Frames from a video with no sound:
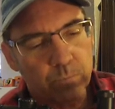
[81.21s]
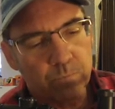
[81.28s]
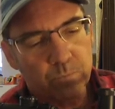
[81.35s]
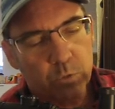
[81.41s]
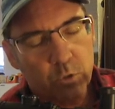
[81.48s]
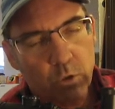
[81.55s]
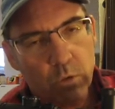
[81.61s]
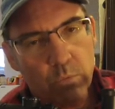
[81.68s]

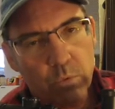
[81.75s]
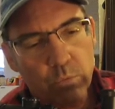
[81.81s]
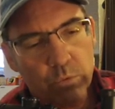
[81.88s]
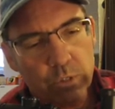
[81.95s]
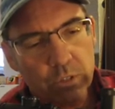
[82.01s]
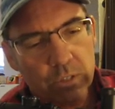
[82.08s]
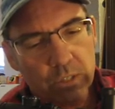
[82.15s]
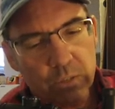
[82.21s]
So I went with
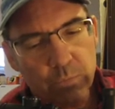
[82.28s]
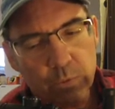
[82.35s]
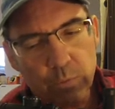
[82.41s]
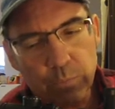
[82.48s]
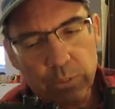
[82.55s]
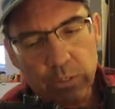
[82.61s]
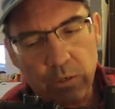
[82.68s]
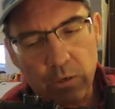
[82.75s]
the 6 mil
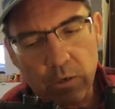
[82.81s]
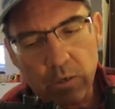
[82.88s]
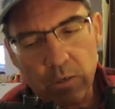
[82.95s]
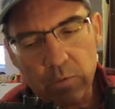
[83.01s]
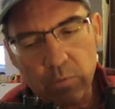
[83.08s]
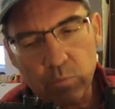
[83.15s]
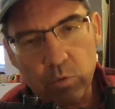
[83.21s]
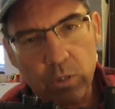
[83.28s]
BR
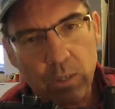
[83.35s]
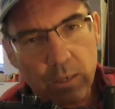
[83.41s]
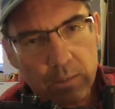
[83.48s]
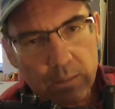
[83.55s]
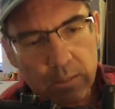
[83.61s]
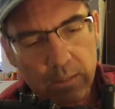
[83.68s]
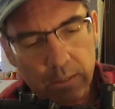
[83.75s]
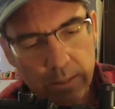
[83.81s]

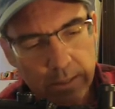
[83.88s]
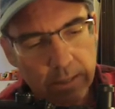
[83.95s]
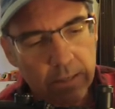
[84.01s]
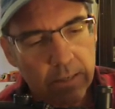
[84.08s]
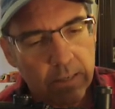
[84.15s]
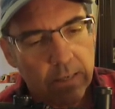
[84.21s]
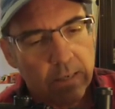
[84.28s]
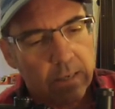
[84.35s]
reluctantly.
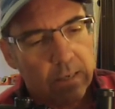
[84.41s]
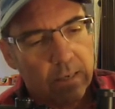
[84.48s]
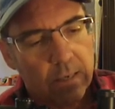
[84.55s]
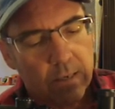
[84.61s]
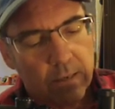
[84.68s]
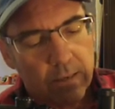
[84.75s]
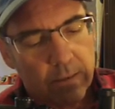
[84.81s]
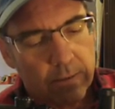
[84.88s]

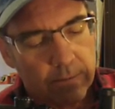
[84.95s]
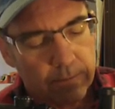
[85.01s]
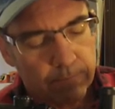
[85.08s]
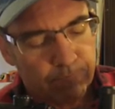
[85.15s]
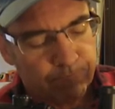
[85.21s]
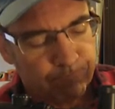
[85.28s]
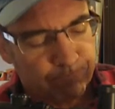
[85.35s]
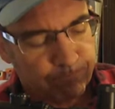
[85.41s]

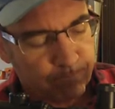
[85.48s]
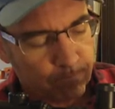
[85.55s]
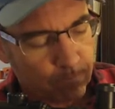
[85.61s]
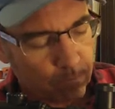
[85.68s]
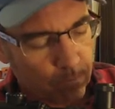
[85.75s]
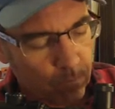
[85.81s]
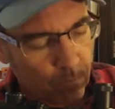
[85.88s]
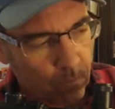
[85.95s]

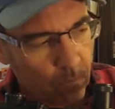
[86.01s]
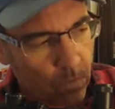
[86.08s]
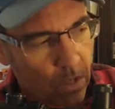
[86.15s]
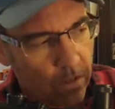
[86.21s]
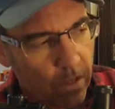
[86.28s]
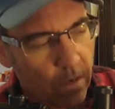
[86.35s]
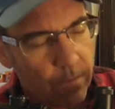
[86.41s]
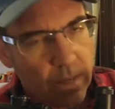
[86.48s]
I
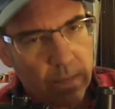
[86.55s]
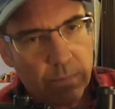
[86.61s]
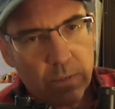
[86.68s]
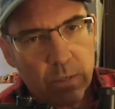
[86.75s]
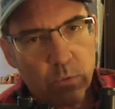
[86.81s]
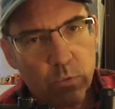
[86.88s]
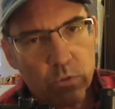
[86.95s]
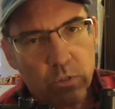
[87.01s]
thought maybe
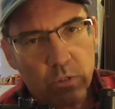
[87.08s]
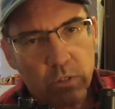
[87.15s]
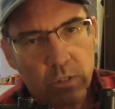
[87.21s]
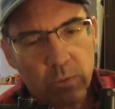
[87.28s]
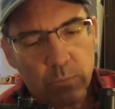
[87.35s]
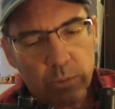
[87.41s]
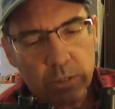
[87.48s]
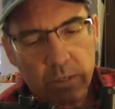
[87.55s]
it was a
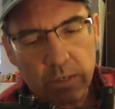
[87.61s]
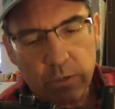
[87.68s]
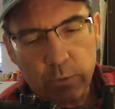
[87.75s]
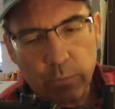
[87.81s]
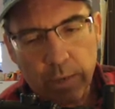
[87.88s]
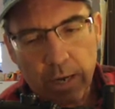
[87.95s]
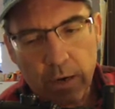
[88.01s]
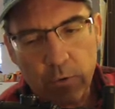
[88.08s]
little bit
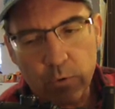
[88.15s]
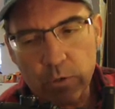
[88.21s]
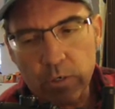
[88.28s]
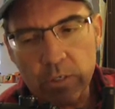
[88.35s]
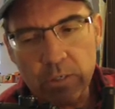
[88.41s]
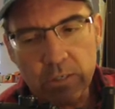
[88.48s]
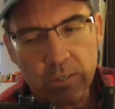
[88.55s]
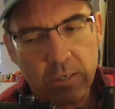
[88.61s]
underpowered.
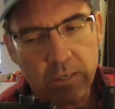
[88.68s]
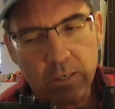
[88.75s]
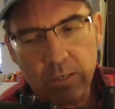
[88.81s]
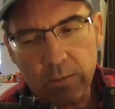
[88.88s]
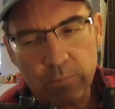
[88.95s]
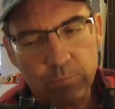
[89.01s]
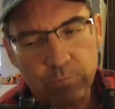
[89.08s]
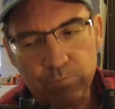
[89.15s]

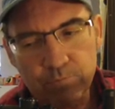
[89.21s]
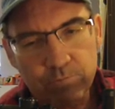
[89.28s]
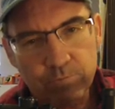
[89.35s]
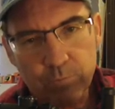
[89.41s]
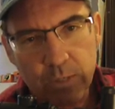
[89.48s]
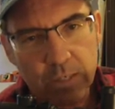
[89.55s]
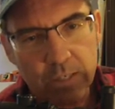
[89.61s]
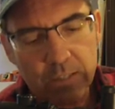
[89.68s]

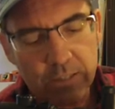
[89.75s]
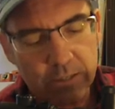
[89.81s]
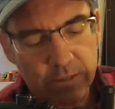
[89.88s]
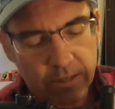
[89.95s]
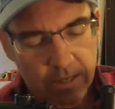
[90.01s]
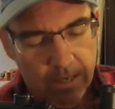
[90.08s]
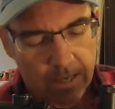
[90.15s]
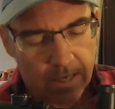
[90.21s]
It isn't.
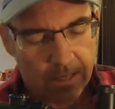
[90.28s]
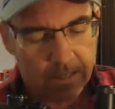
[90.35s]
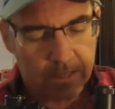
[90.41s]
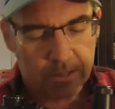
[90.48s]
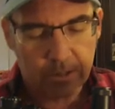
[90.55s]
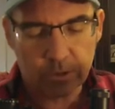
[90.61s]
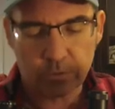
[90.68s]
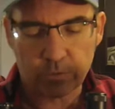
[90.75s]

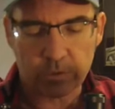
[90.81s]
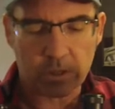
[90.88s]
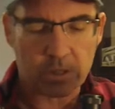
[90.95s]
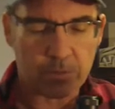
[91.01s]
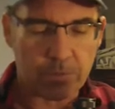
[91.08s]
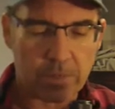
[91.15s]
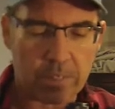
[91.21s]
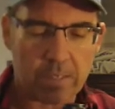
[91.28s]
This has really
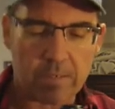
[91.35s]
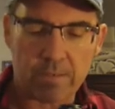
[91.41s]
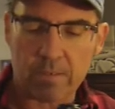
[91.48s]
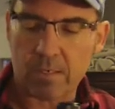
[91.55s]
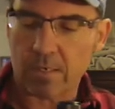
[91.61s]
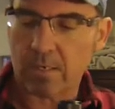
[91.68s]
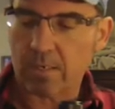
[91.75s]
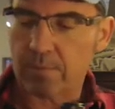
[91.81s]
been
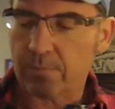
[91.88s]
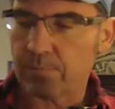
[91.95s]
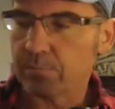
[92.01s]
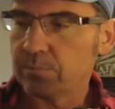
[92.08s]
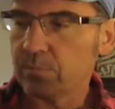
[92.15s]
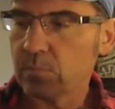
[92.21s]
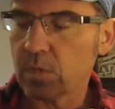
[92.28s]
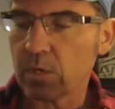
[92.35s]

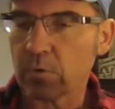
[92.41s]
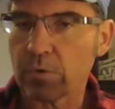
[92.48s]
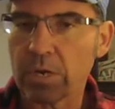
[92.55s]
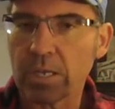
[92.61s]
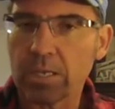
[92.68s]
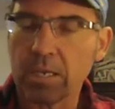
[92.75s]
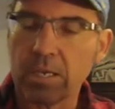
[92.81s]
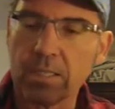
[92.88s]
a
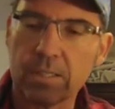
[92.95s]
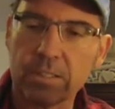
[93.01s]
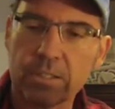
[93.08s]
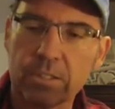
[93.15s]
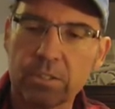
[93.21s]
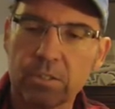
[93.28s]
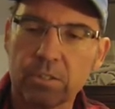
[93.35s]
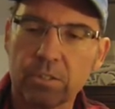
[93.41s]
great gun. This
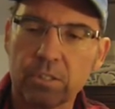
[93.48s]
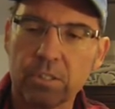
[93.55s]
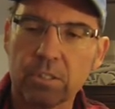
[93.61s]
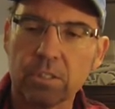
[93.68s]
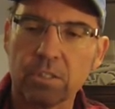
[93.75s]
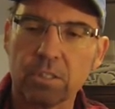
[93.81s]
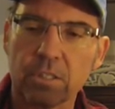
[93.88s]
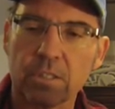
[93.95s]

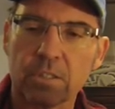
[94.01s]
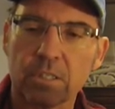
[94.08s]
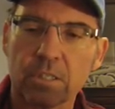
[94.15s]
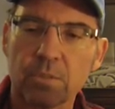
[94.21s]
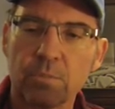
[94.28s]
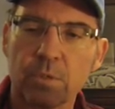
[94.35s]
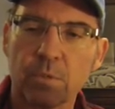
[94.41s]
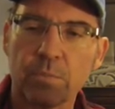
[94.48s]
is a
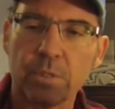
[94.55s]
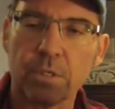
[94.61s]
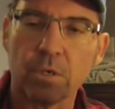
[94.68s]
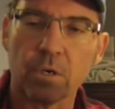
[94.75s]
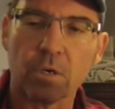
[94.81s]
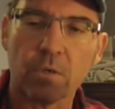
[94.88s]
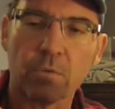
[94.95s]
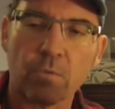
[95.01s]
6 mil
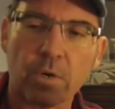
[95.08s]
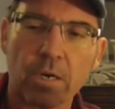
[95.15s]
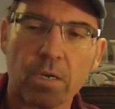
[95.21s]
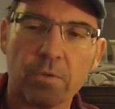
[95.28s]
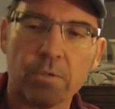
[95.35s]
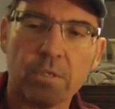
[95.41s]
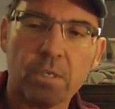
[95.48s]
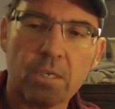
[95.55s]
BR round.